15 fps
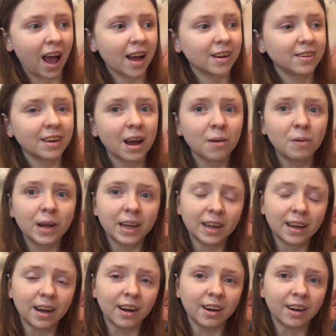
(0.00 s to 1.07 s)
and now we're
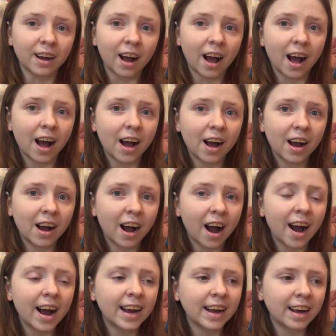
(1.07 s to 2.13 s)
here. I
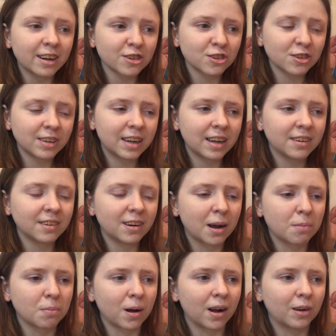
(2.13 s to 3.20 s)
actually ended
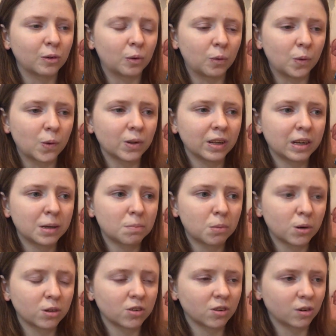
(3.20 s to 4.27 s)
up unhauling
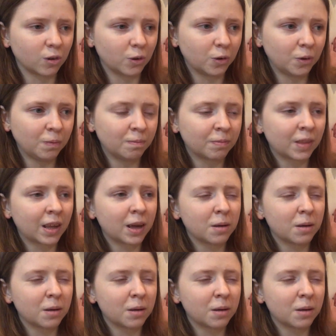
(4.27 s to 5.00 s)
book 2